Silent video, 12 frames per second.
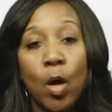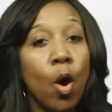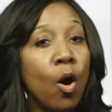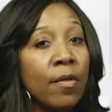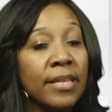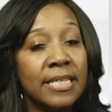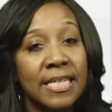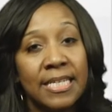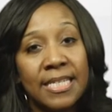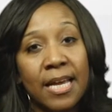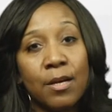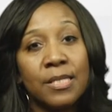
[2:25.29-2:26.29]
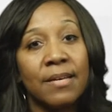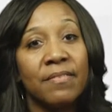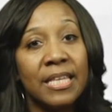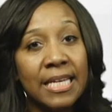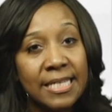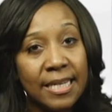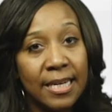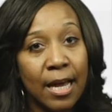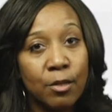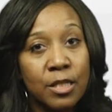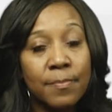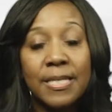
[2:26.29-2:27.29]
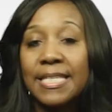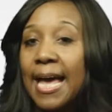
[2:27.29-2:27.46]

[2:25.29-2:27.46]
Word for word: All the details of these announcements